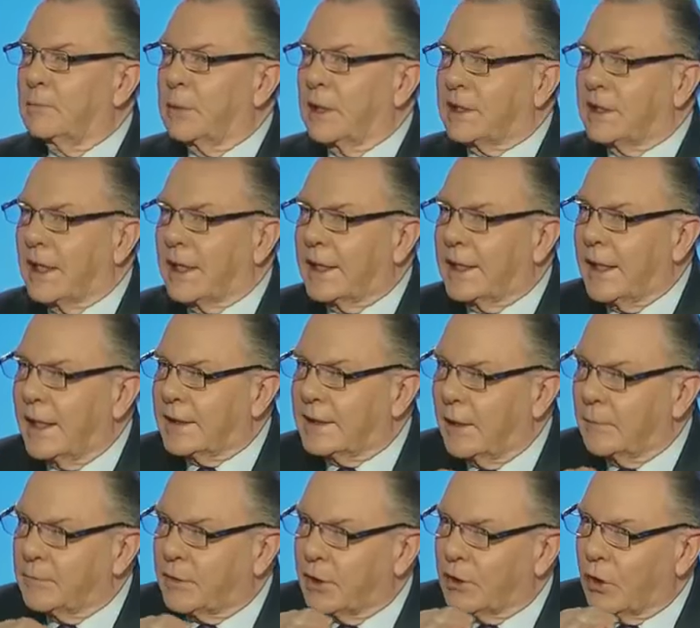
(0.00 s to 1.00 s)
But to get
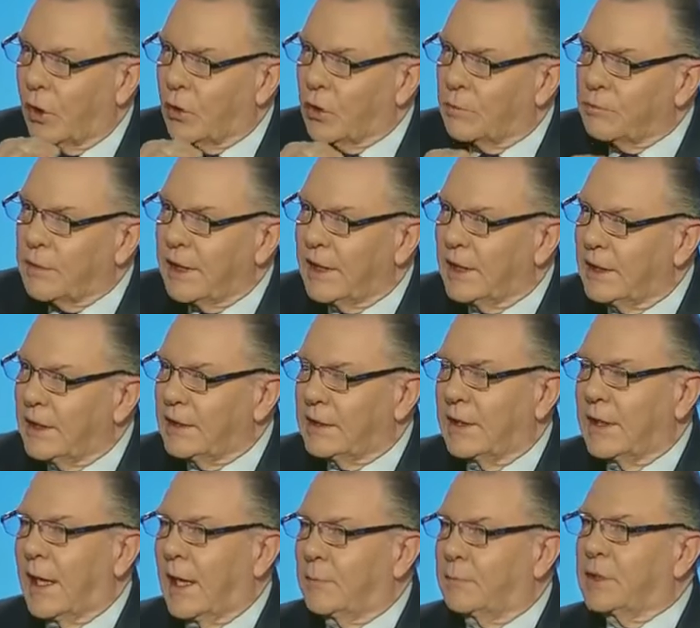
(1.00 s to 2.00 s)
them to go immediately
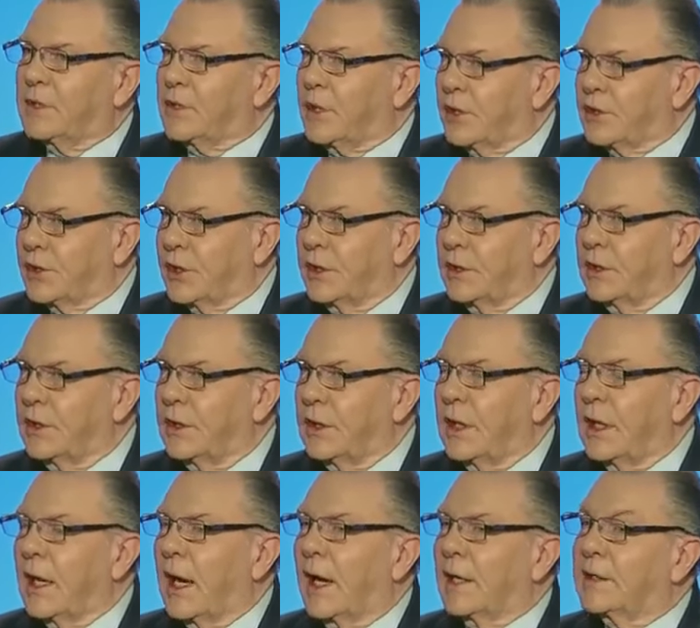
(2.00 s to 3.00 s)
to that position,
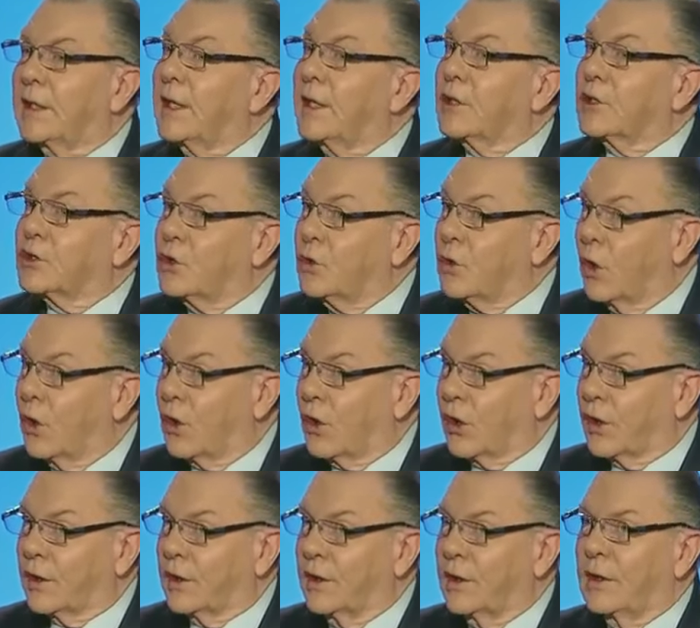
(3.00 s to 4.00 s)
I think is too
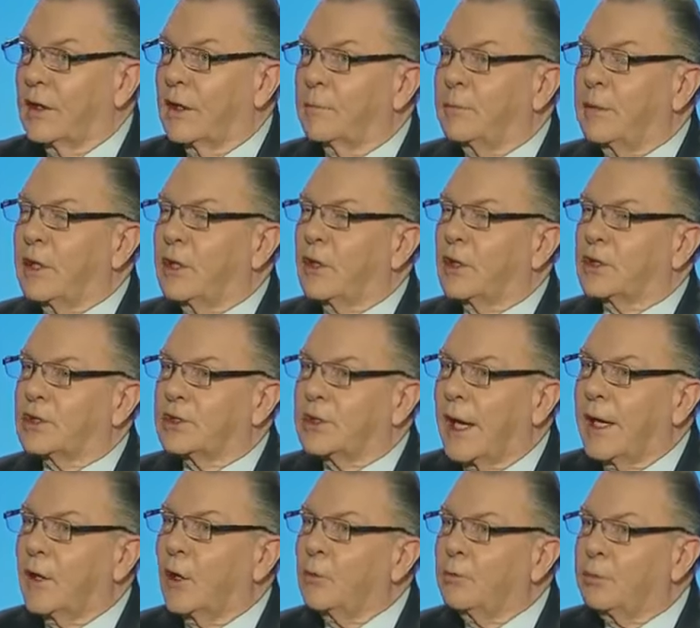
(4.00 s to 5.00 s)
hard because
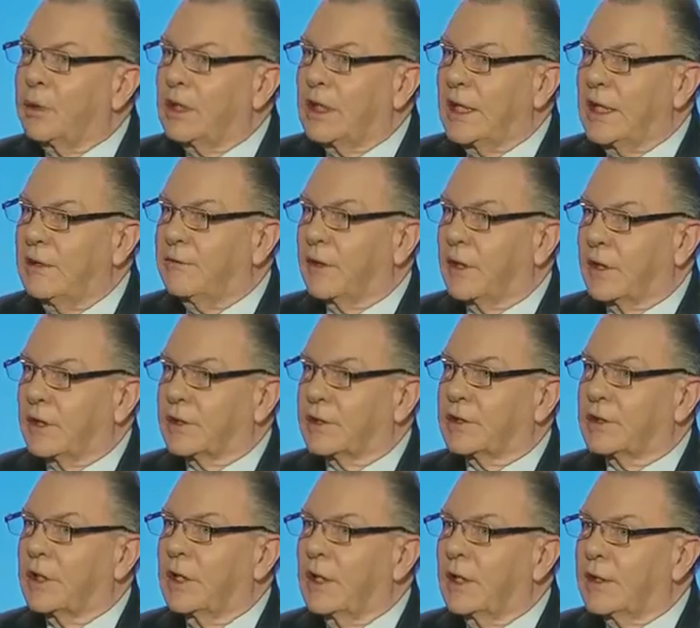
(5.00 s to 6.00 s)
they don't believe
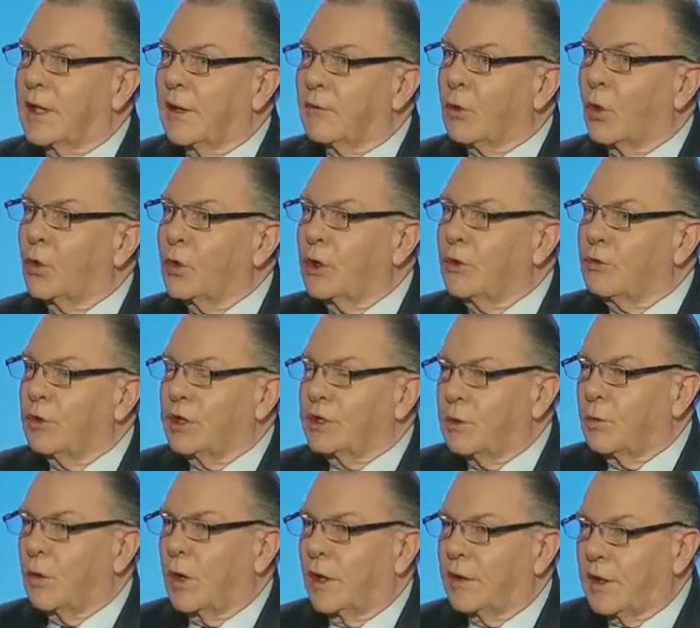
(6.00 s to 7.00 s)
us. The only
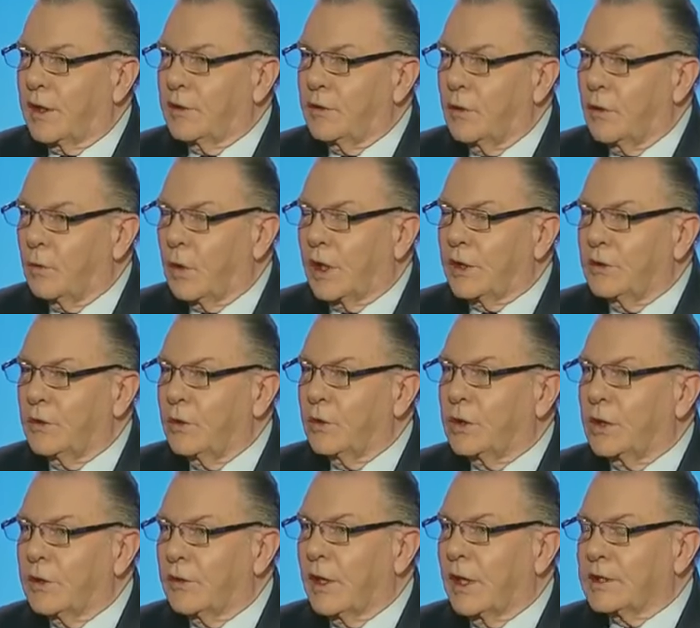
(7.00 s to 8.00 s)
reason why they nu want
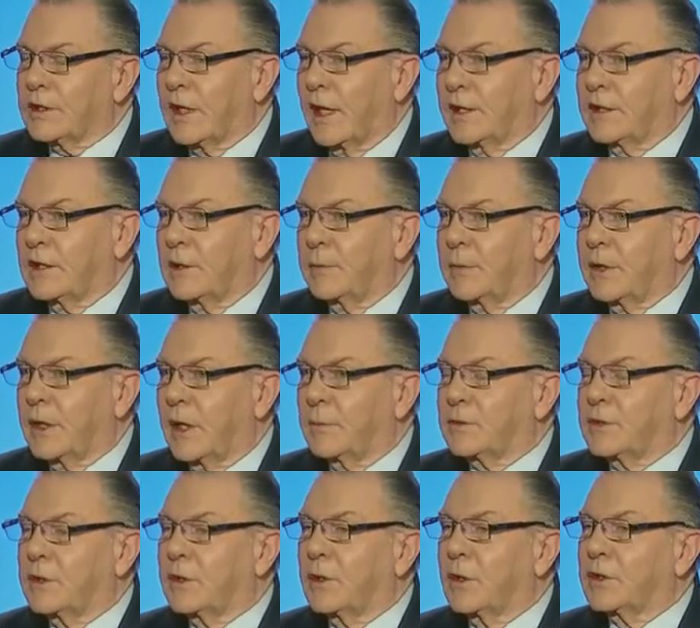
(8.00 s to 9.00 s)
nuclearized
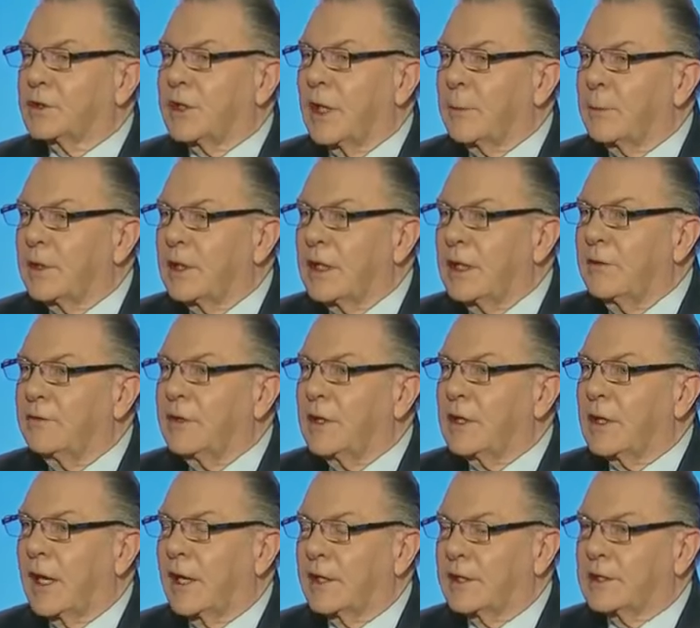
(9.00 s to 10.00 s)
ICBMs is because they believe the
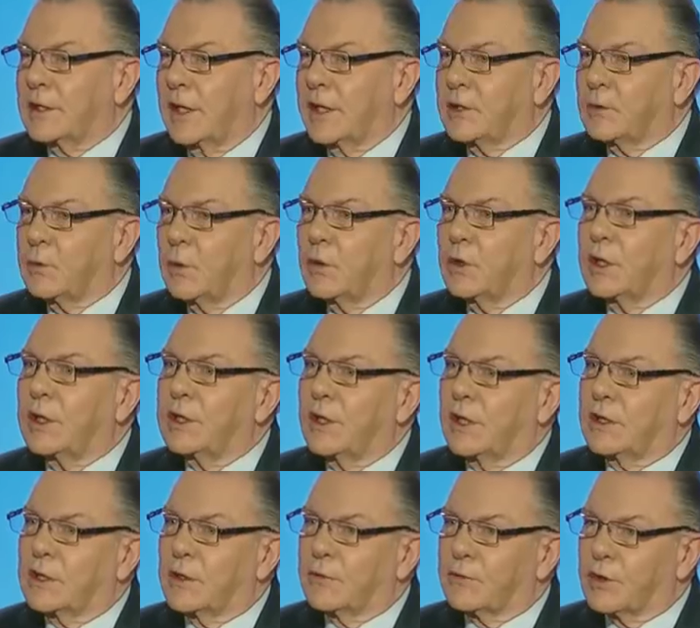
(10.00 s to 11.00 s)
United States will
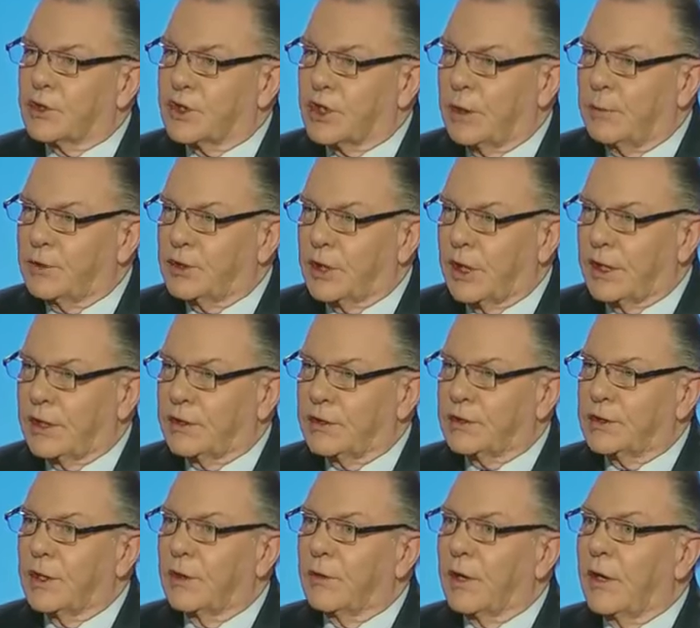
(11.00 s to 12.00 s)
conduct a regime
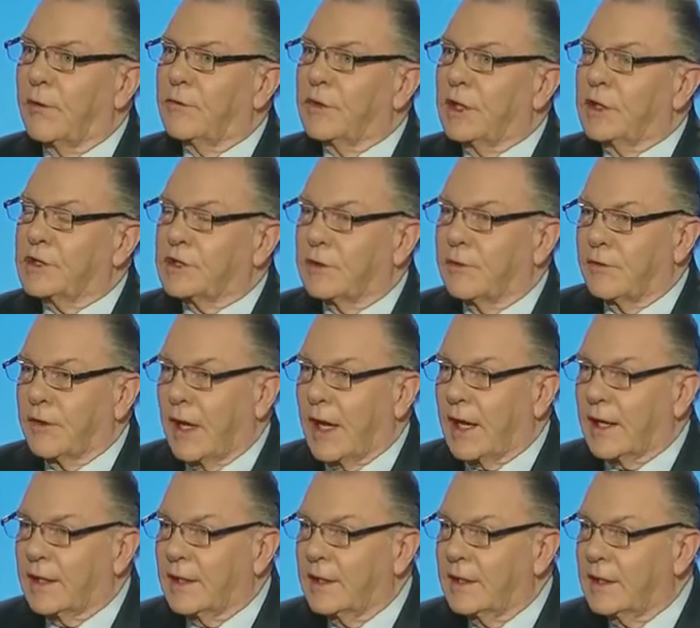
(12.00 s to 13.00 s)
change. There's evidence of
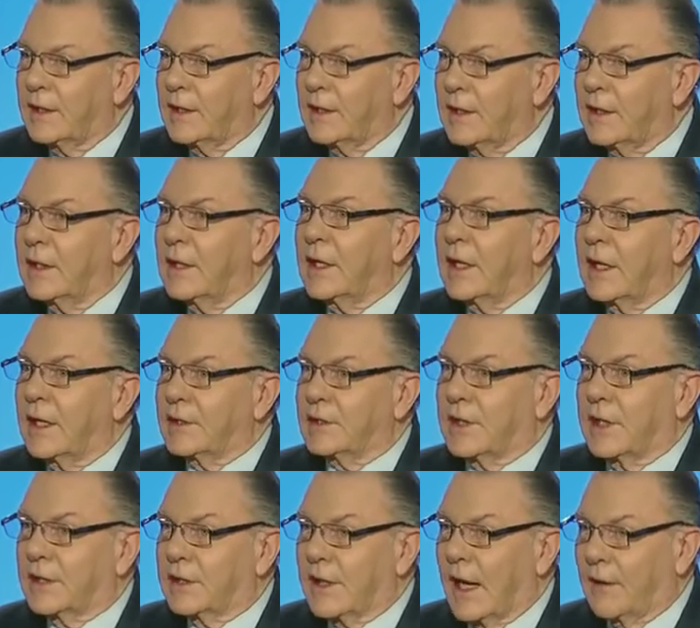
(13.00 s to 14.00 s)
that
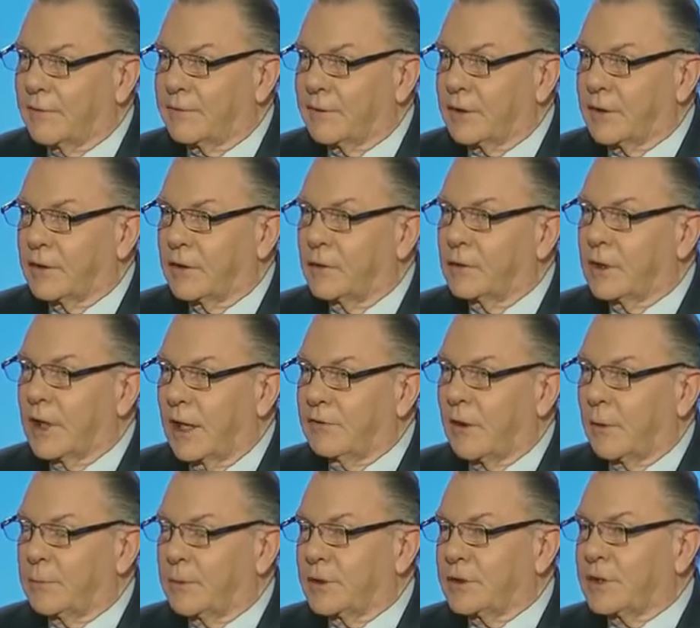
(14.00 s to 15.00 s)
is Gaddafi, who
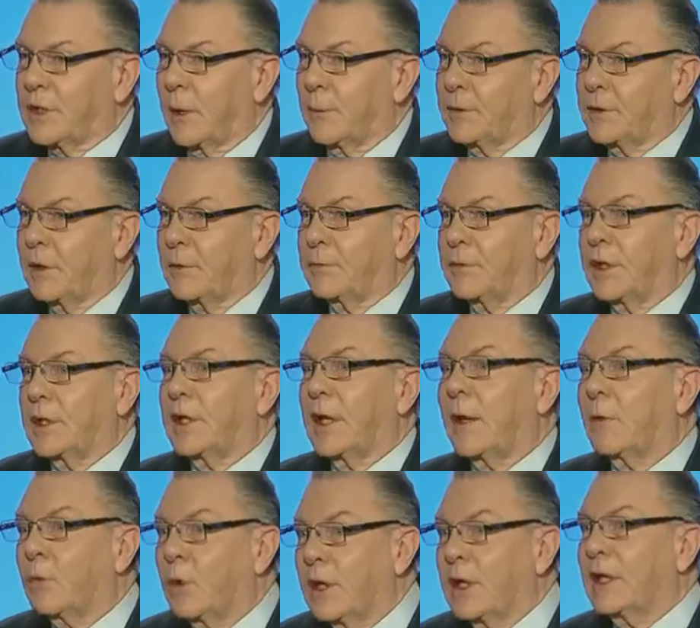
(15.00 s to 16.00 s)
gave up his WMD,
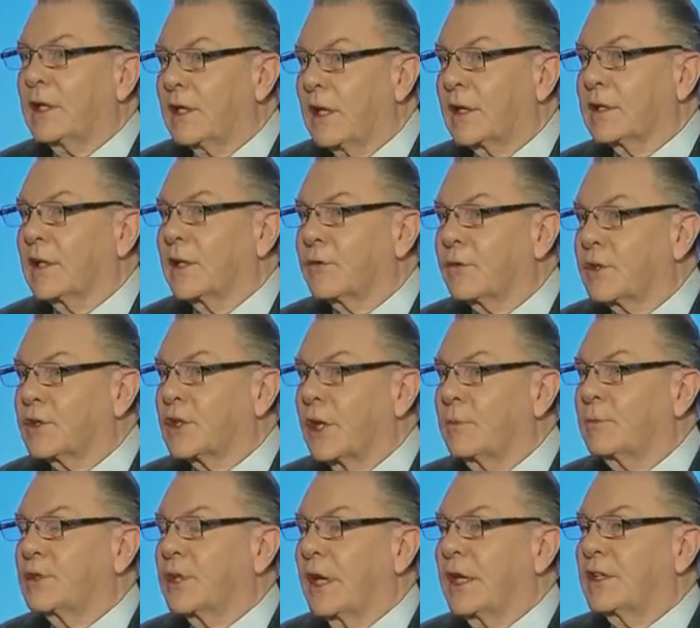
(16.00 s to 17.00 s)
and we conducted a
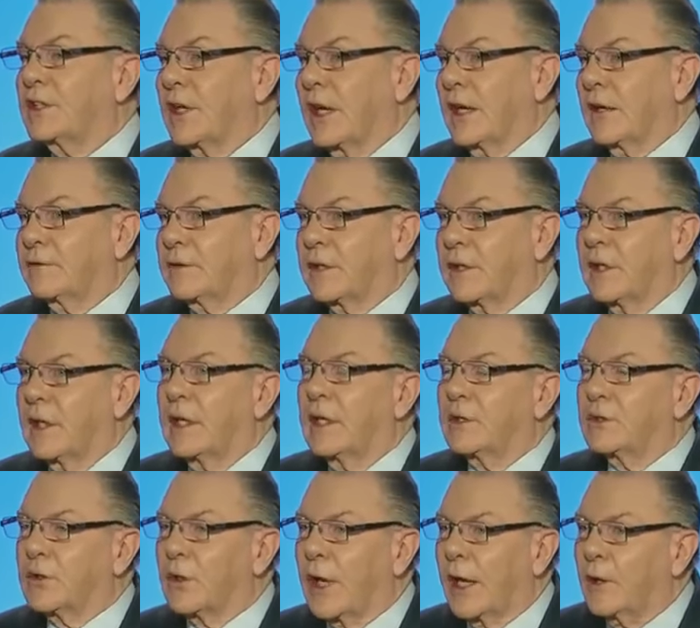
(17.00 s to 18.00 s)
regime change after.
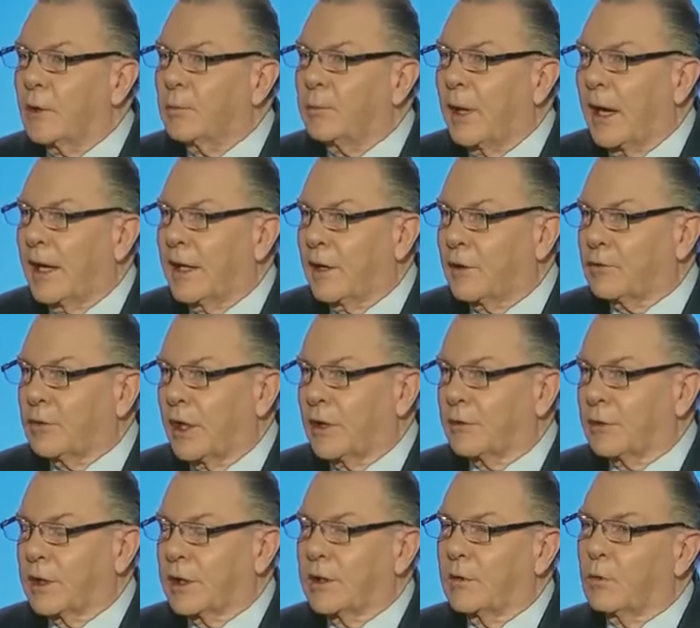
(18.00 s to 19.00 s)
So they don't buy our
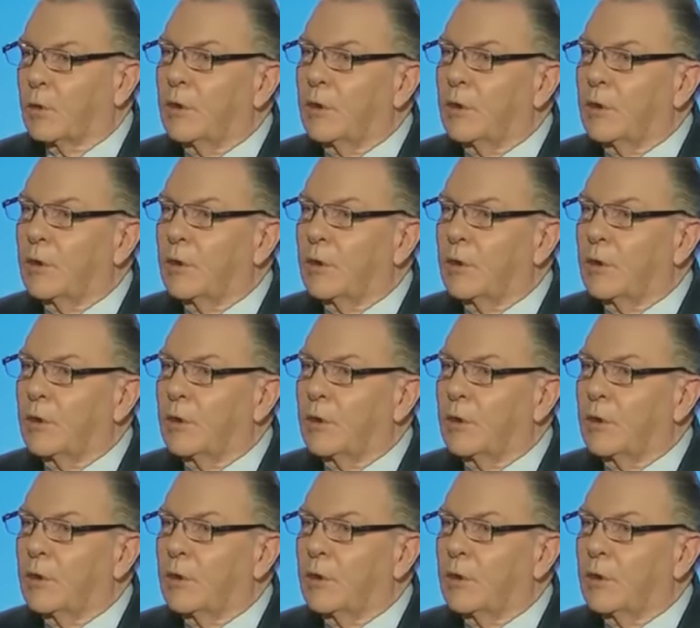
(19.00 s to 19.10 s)
rhetoric.